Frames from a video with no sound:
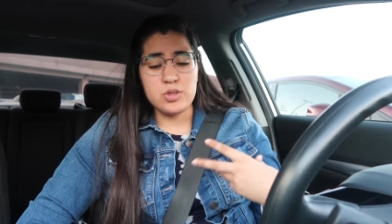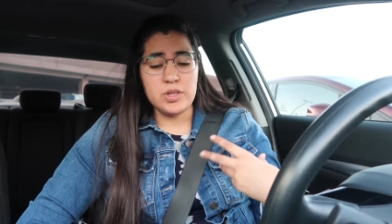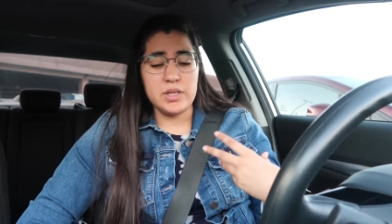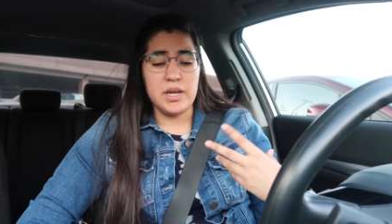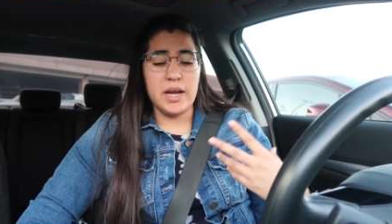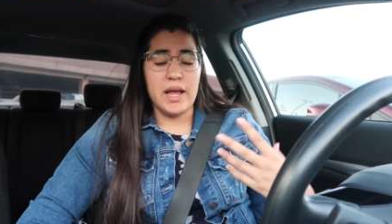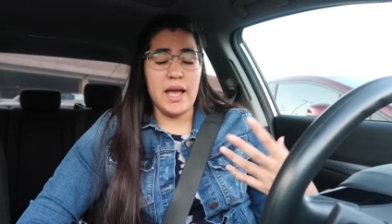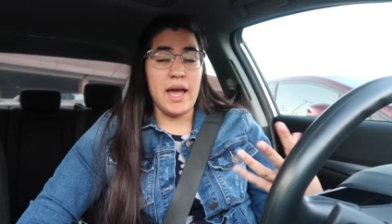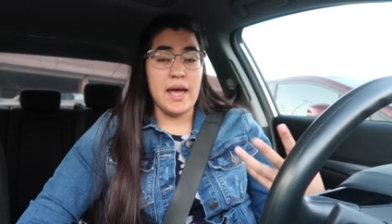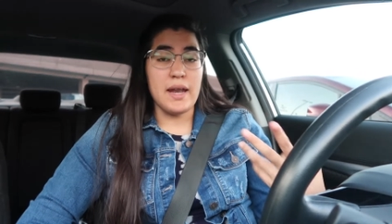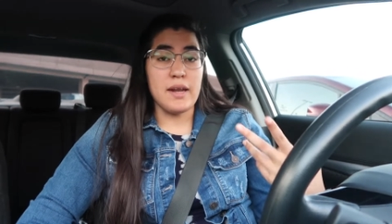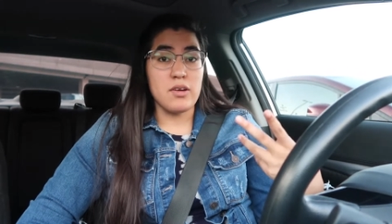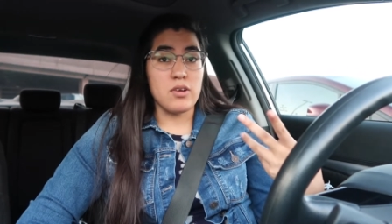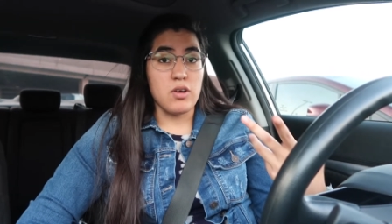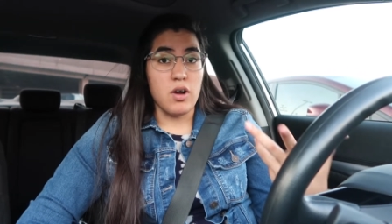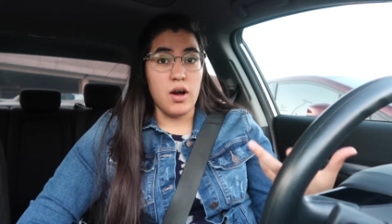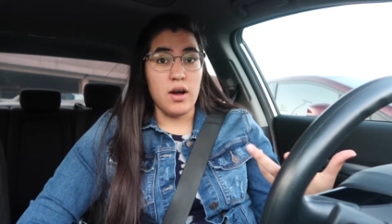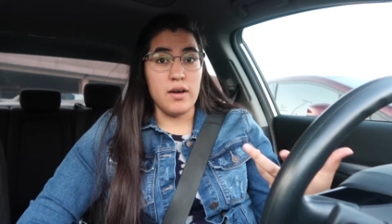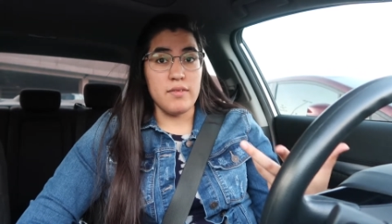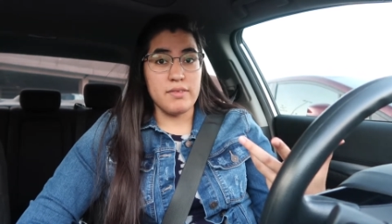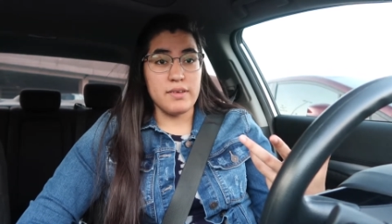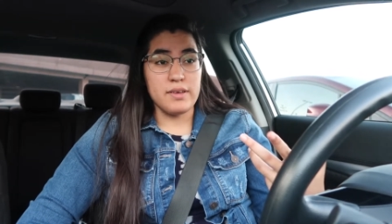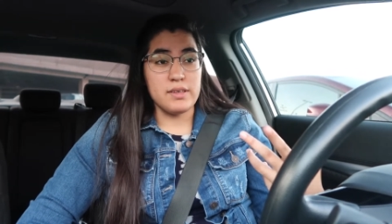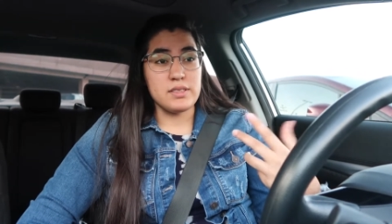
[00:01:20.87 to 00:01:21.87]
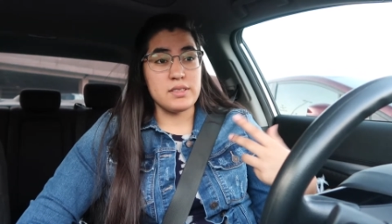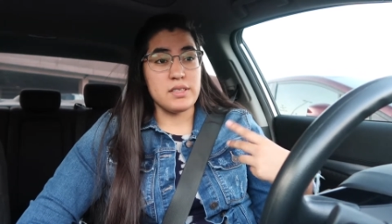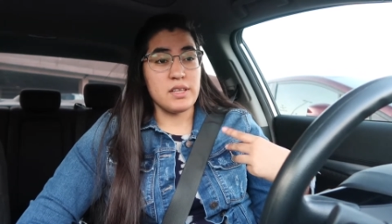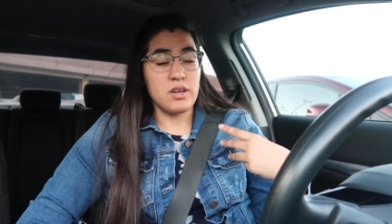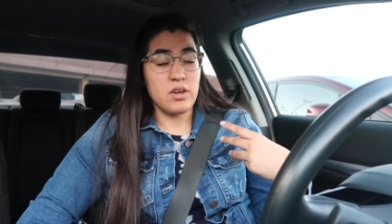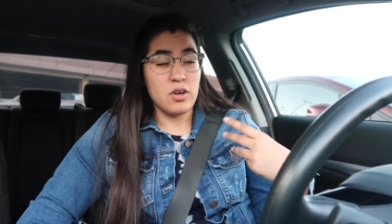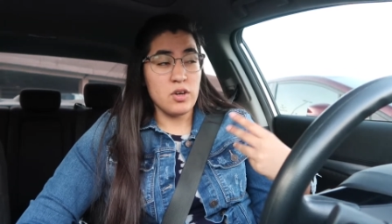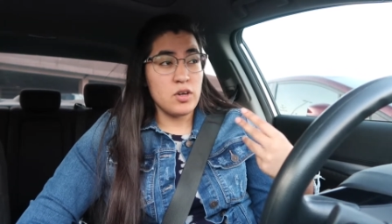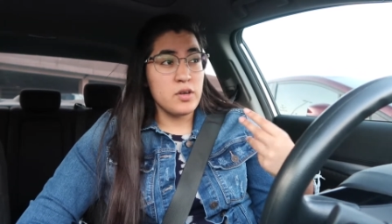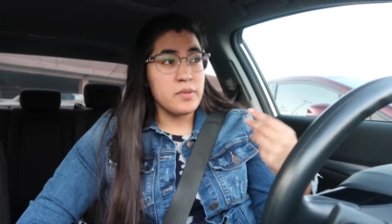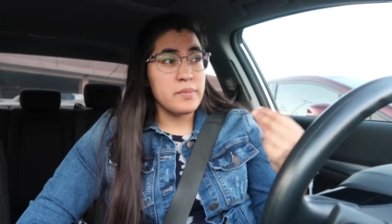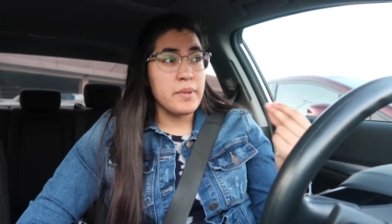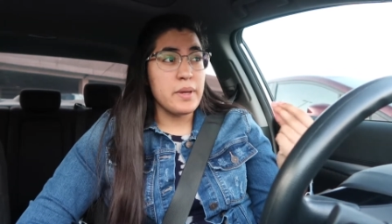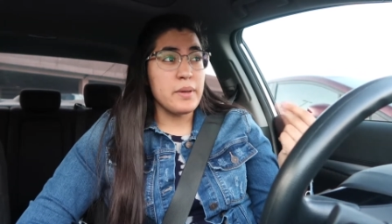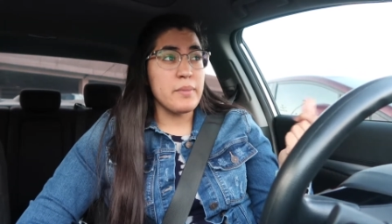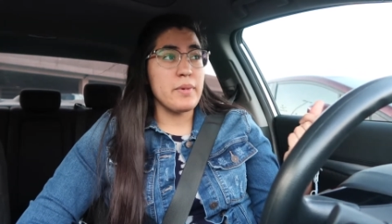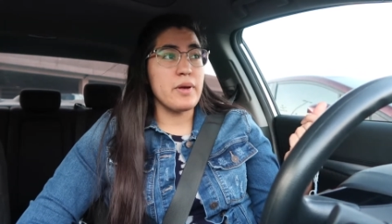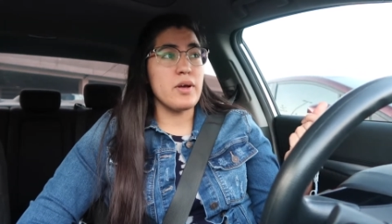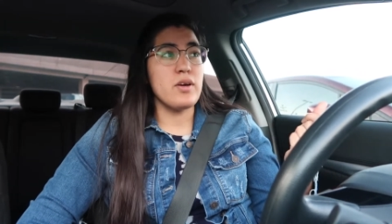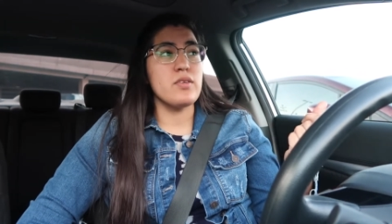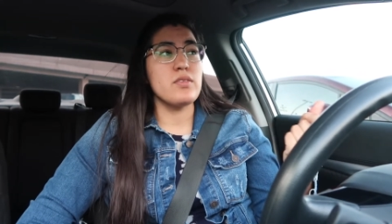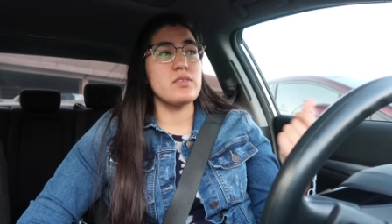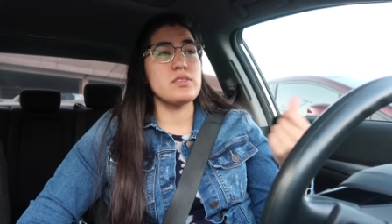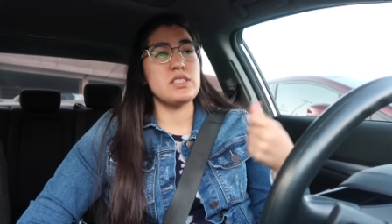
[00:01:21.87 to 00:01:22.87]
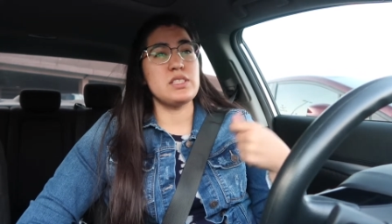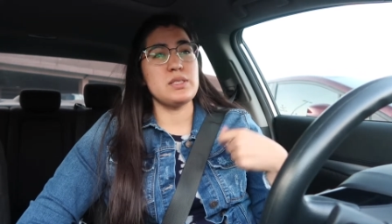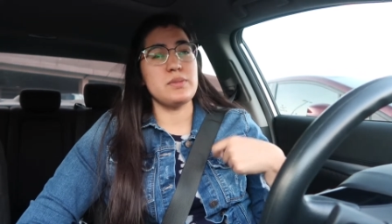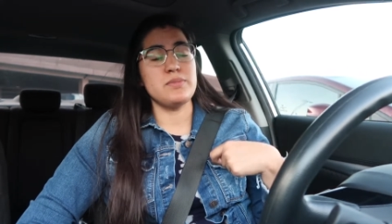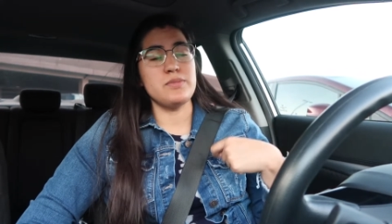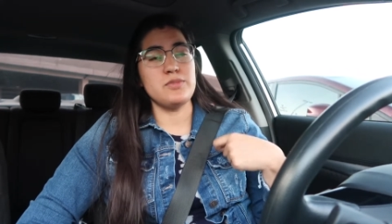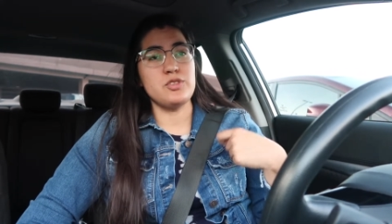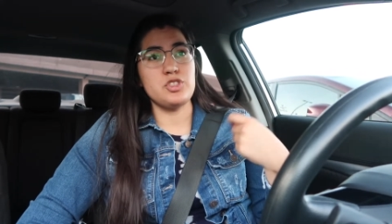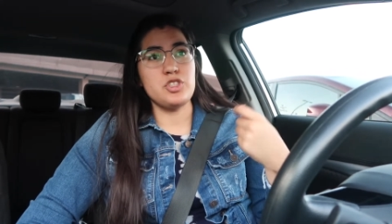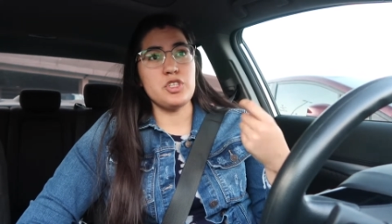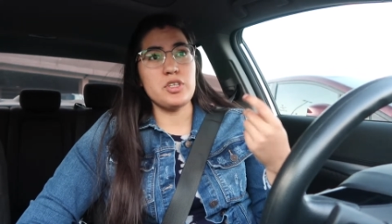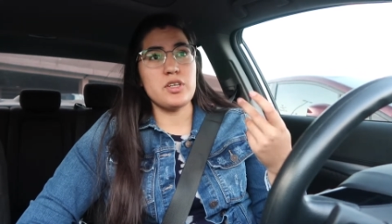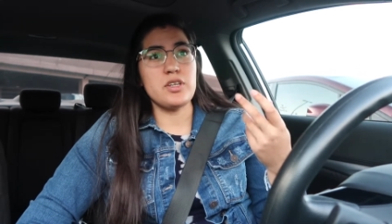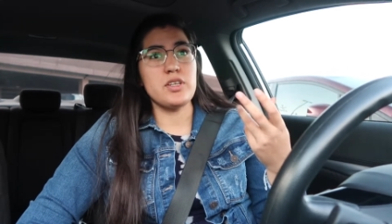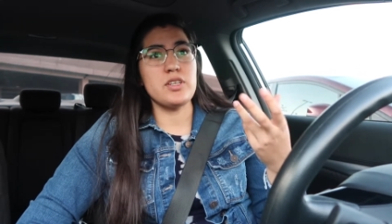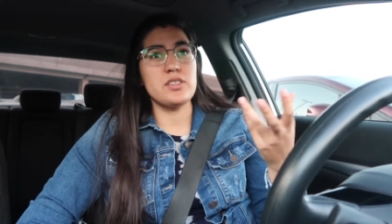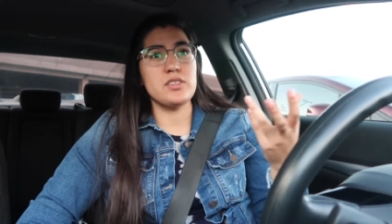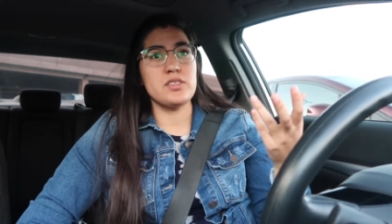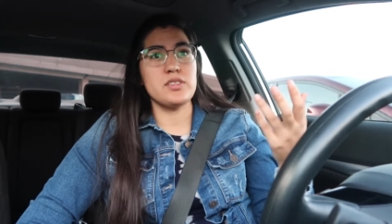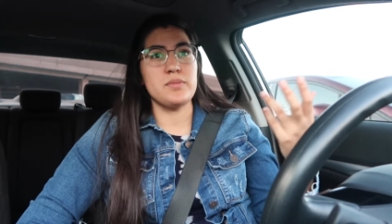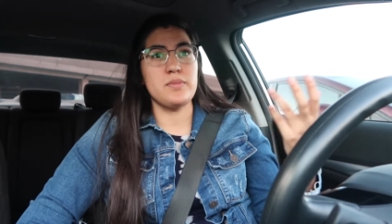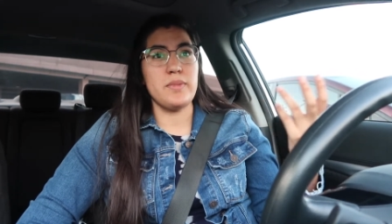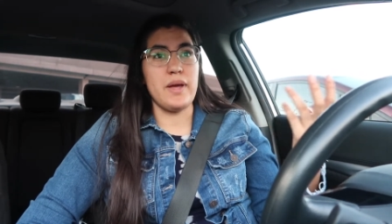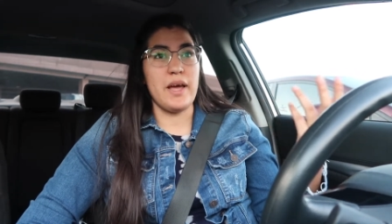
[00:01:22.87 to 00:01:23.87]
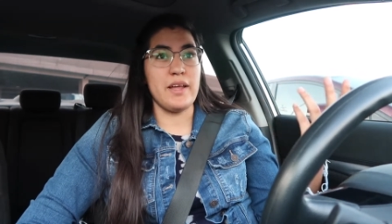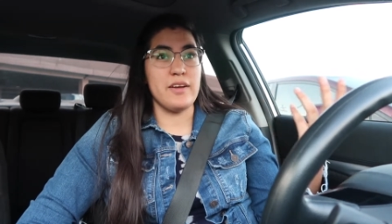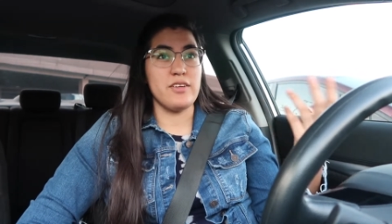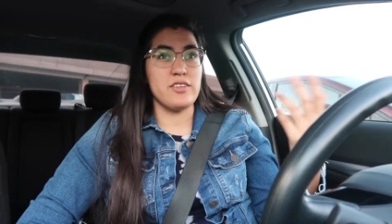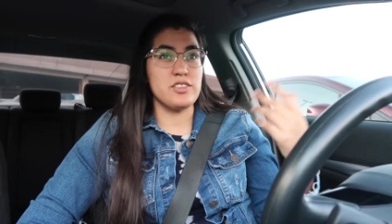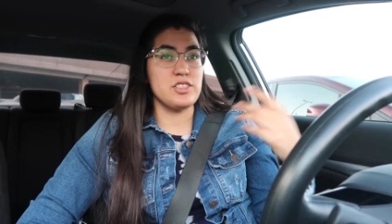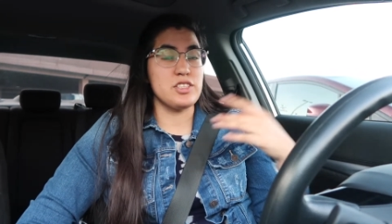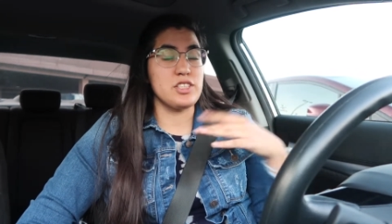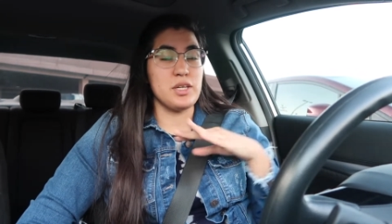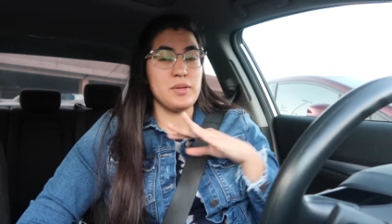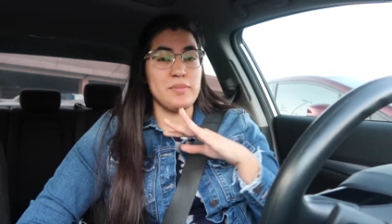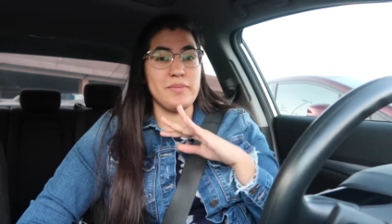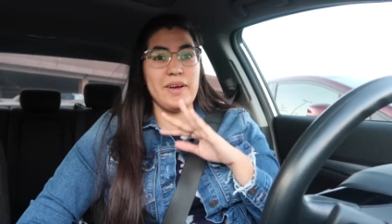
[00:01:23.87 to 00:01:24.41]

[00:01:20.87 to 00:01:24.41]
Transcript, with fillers: So then I had a coffee. I was like, oh, maybe I'll some sugar, some energy.